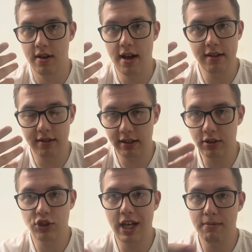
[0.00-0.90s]
the
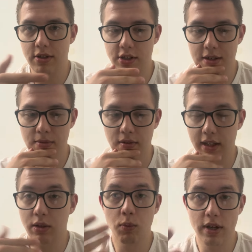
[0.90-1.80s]
championship,
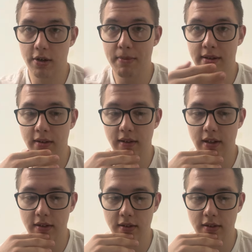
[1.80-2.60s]
like the winner basically.